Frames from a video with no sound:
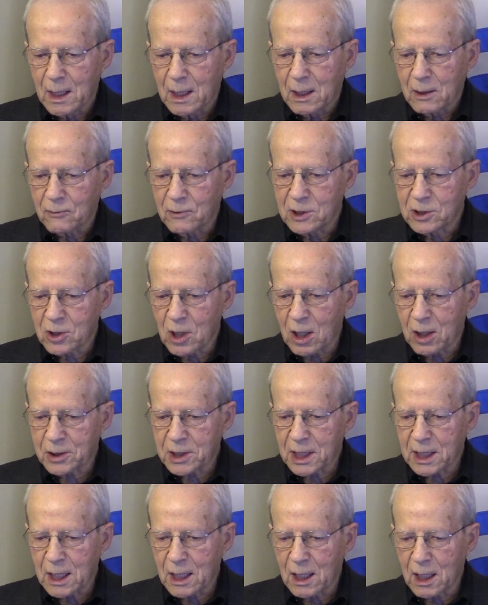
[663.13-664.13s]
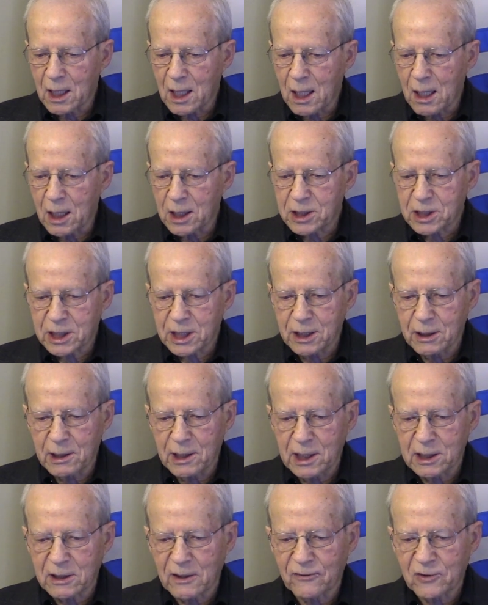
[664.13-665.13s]
resulting in a large
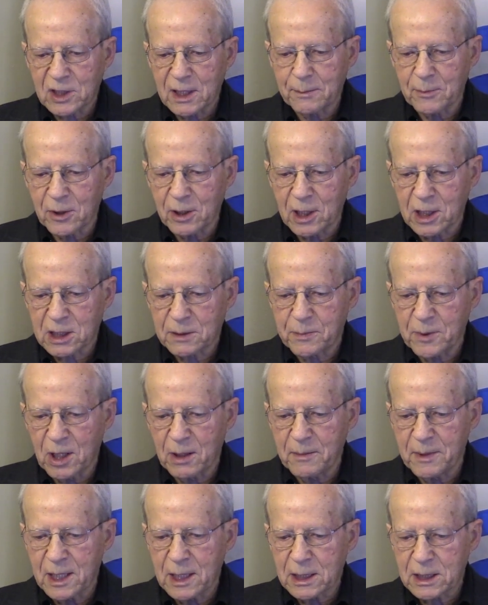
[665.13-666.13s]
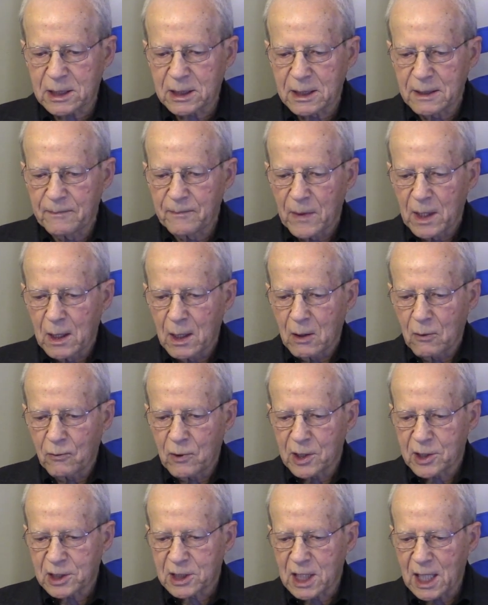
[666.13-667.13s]
series of similar experiments
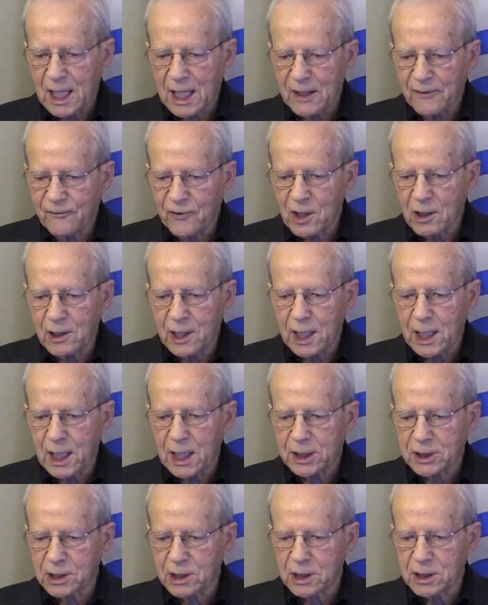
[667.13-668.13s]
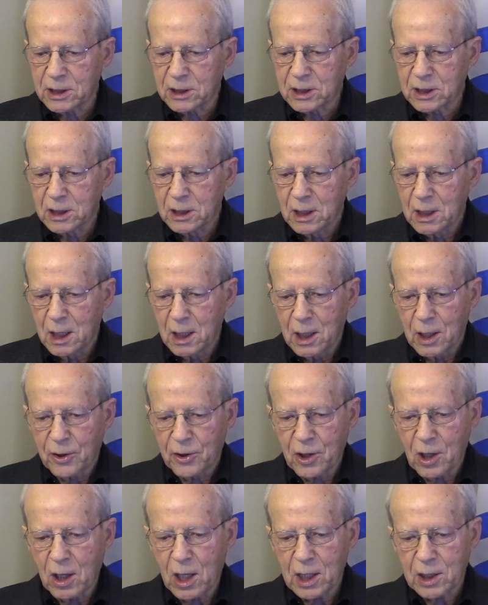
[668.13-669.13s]
with slight variations
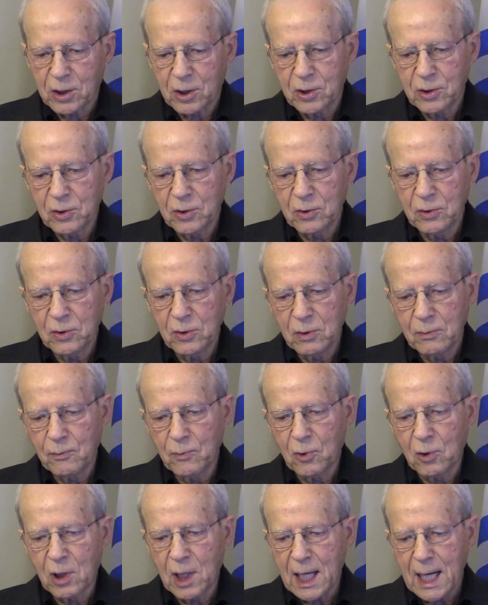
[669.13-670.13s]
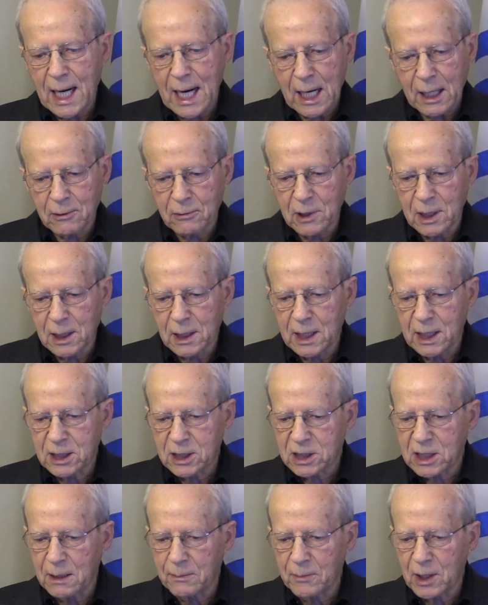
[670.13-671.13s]
thought to more accurately
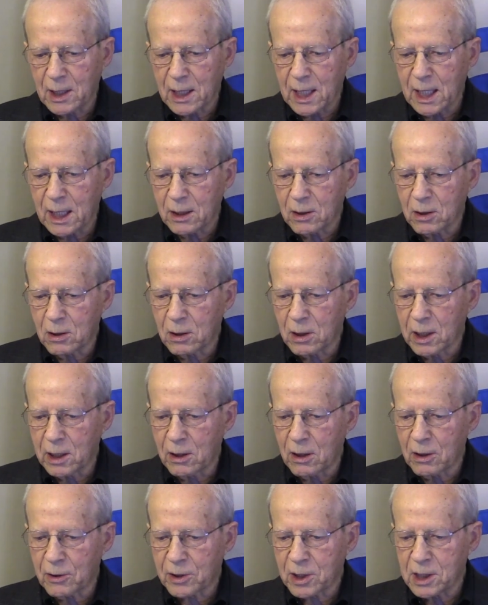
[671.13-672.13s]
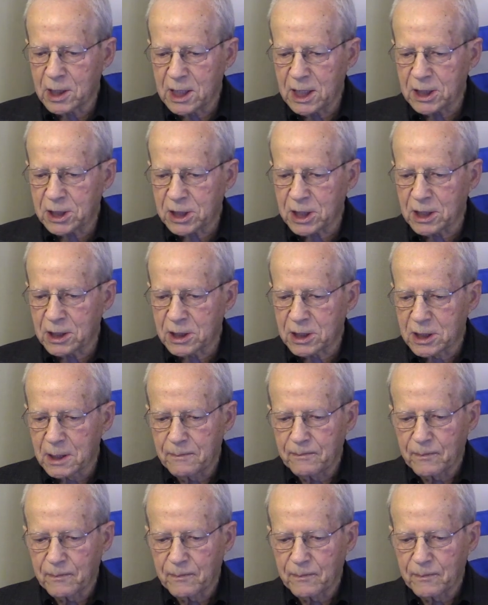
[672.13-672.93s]
simulate early Earth conditions.